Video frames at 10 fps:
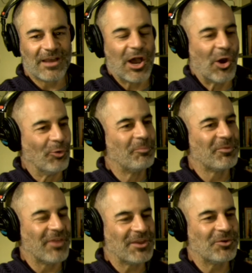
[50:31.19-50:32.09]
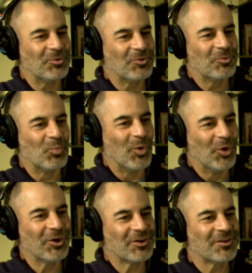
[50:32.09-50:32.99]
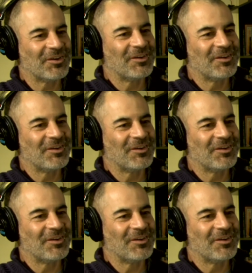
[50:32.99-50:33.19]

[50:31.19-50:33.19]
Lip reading: a hope that your work